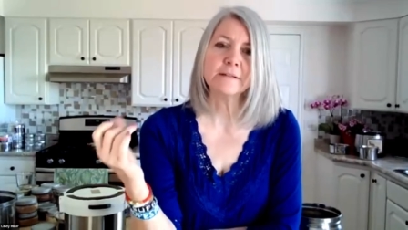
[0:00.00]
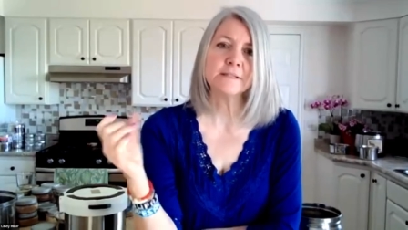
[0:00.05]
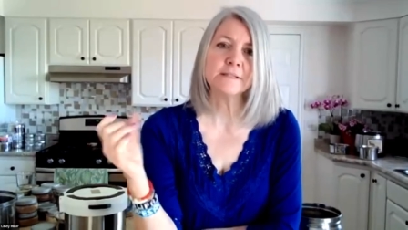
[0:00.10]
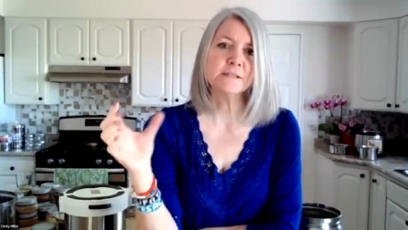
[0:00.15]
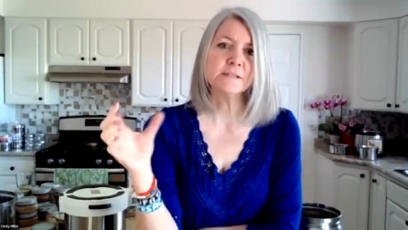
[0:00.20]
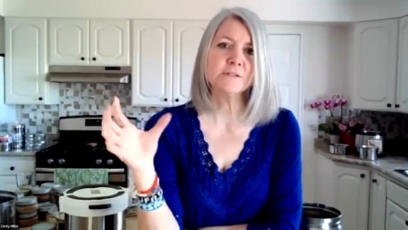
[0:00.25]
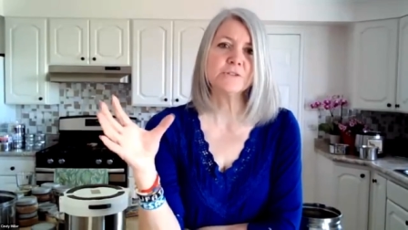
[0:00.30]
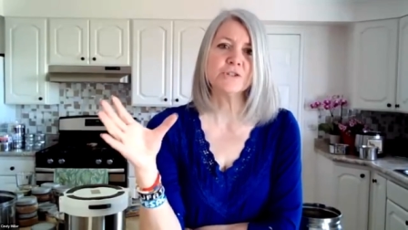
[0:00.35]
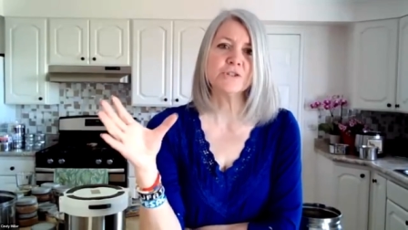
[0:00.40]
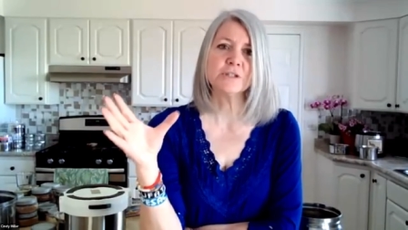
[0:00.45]

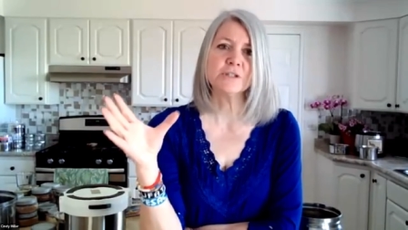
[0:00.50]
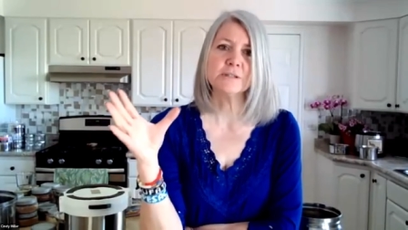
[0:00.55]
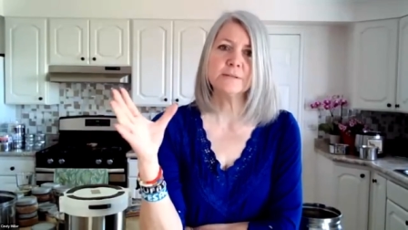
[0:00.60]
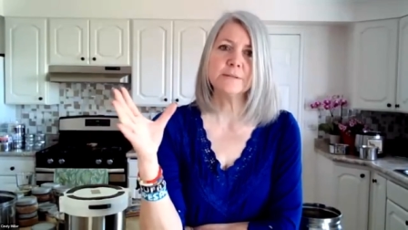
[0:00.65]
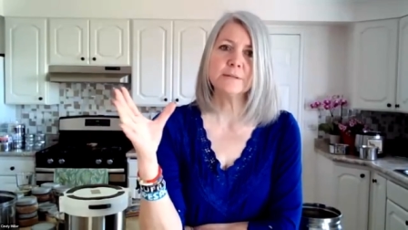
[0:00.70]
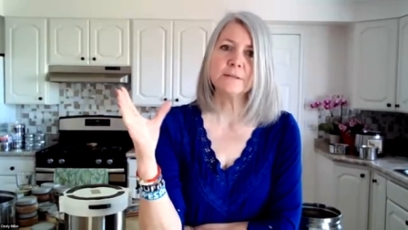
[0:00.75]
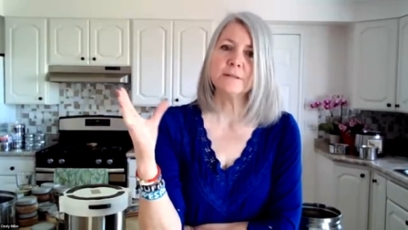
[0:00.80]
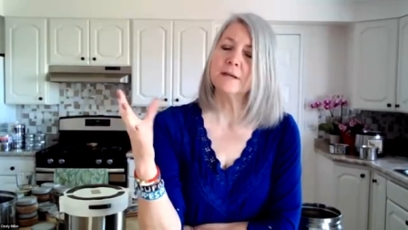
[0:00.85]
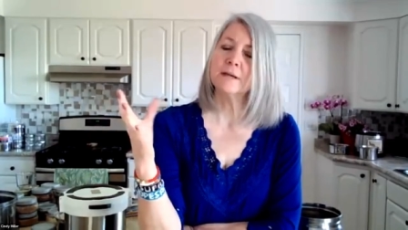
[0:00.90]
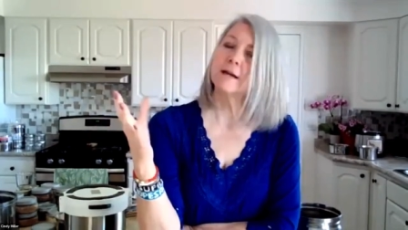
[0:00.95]
This is
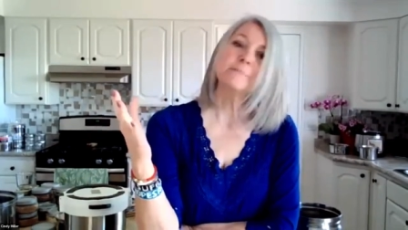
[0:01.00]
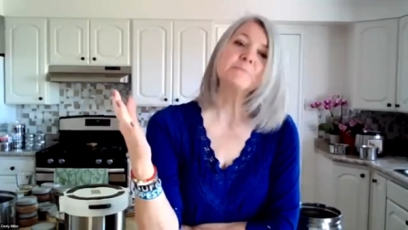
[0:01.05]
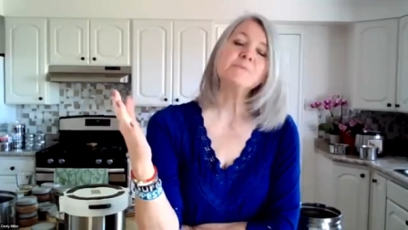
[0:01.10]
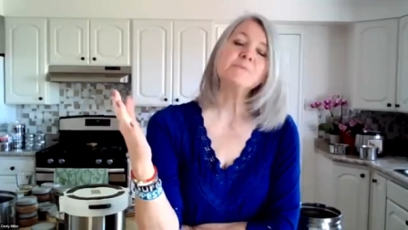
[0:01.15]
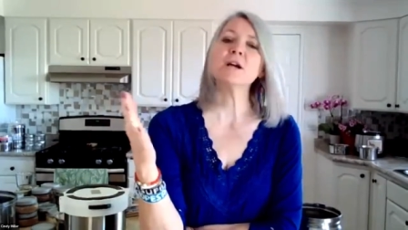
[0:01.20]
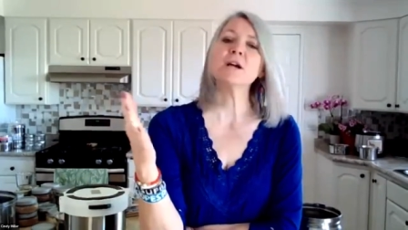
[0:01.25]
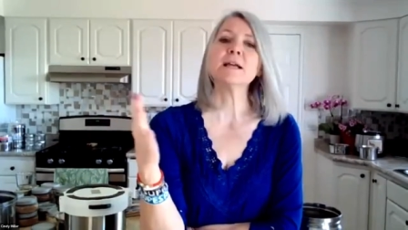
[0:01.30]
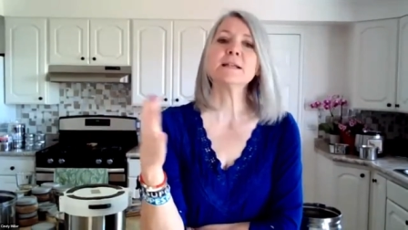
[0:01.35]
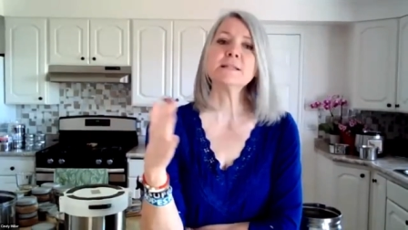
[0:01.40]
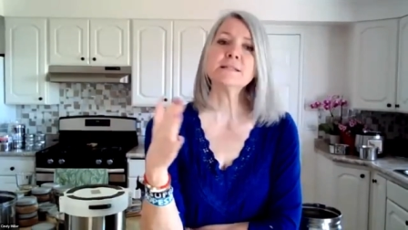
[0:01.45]
just, I'm
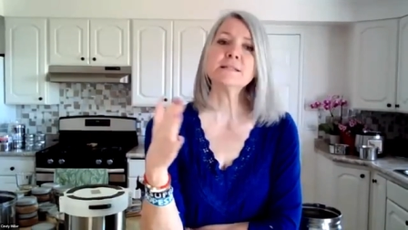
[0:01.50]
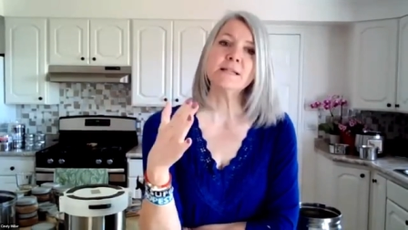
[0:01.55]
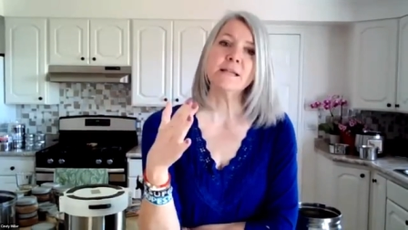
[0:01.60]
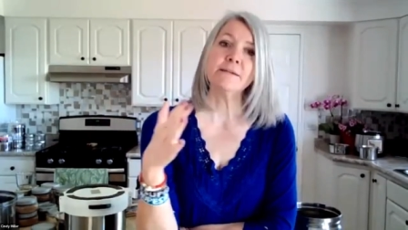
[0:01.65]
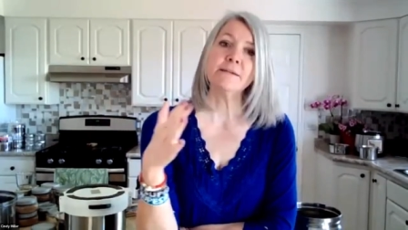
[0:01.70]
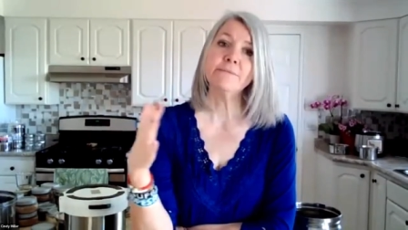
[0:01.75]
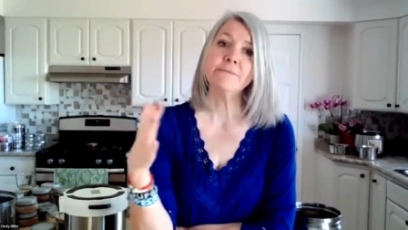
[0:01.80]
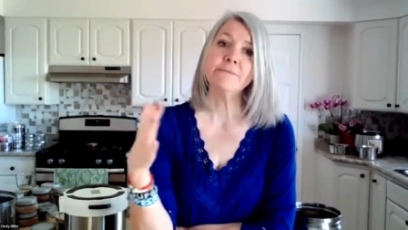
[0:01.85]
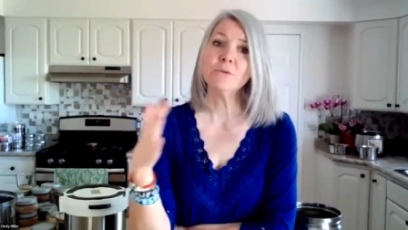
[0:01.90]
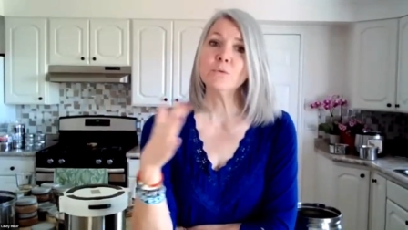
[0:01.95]
trying to
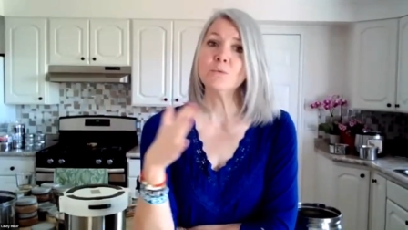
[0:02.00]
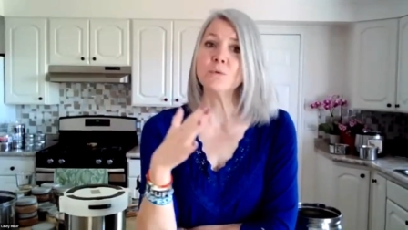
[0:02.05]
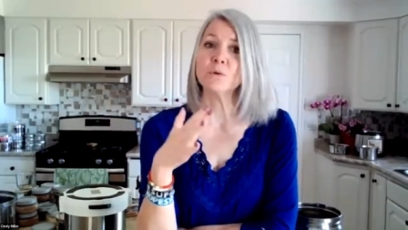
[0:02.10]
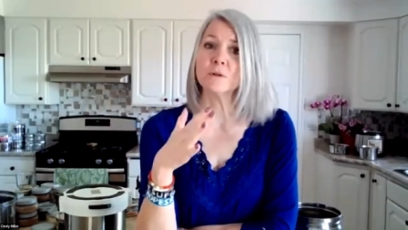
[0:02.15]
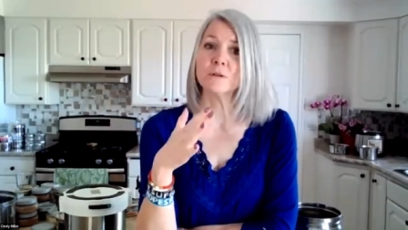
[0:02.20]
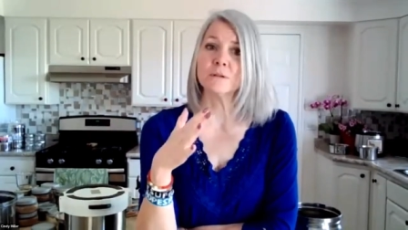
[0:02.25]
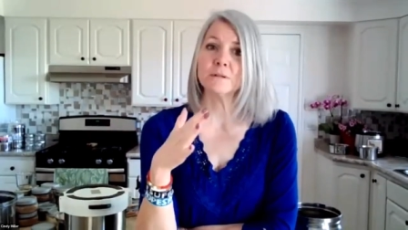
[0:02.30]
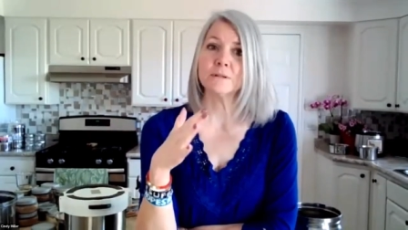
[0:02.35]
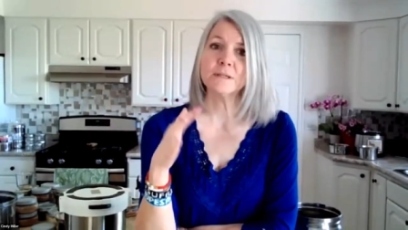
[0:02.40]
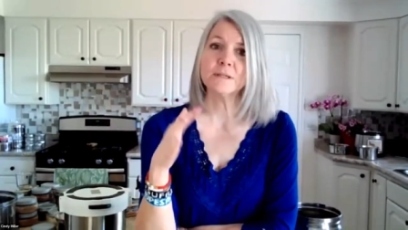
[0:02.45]
save
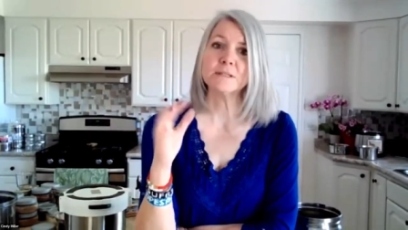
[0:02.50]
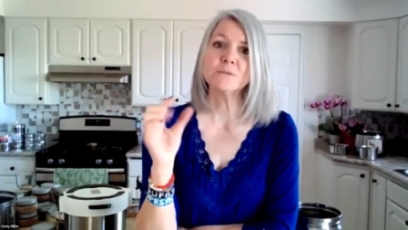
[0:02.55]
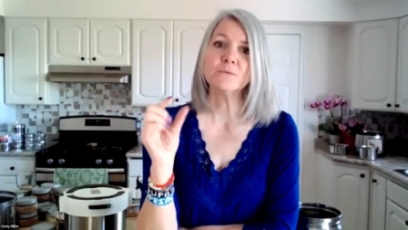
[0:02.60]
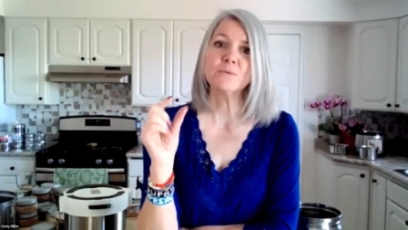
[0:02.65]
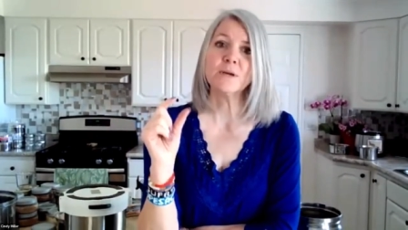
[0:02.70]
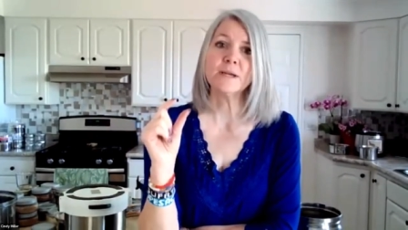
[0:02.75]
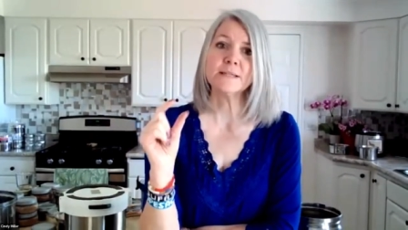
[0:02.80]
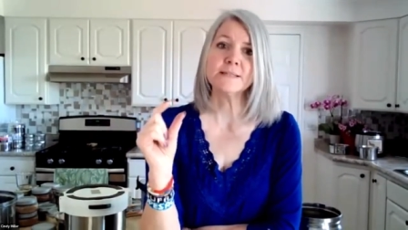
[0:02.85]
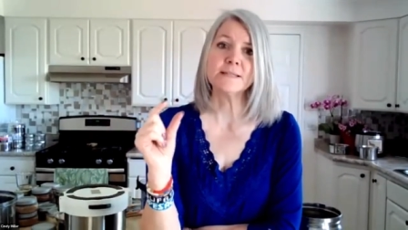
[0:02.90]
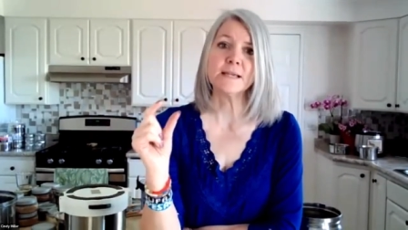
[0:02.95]
fuel. That's
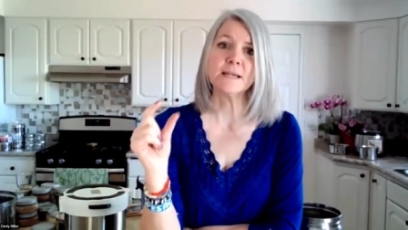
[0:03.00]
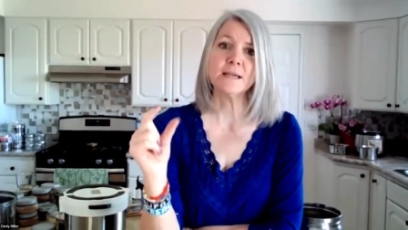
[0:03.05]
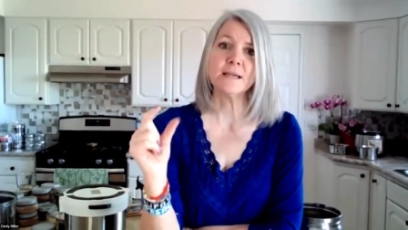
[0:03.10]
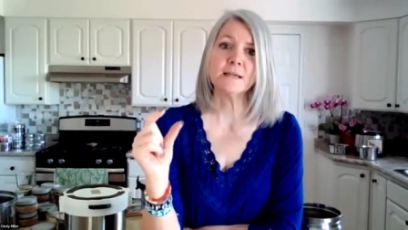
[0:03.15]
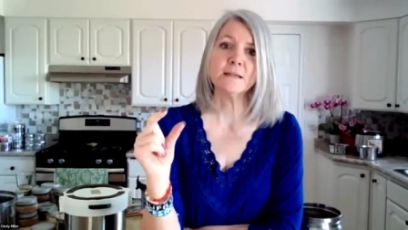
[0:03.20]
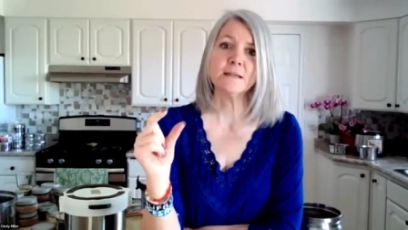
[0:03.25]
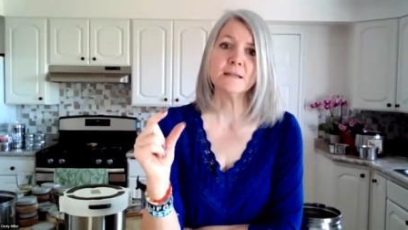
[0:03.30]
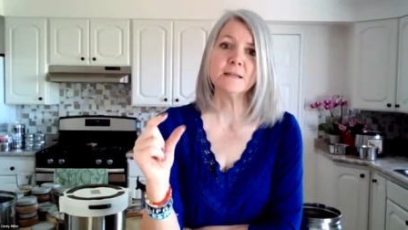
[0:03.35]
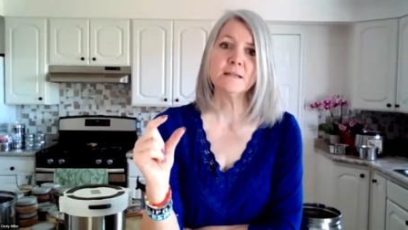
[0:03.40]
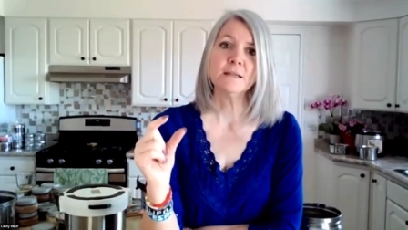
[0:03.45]
why I say